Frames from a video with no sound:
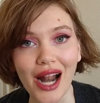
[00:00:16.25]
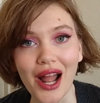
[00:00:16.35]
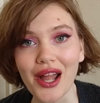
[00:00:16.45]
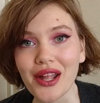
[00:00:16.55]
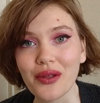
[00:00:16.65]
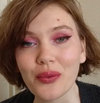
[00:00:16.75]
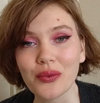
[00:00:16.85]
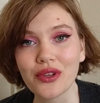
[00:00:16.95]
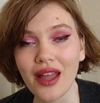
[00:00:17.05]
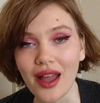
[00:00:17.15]
that I
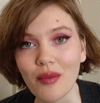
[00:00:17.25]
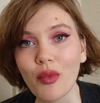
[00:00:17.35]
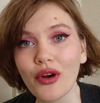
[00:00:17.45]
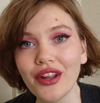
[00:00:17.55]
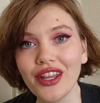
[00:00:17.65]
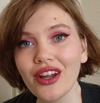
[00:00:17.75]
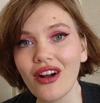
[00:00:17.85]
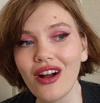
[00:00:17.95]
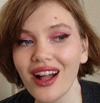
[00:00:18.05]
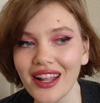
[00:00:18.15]
am working
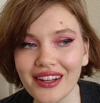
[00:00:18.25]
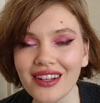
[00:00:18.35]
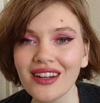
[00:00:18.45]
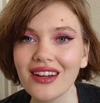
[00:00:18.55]
on.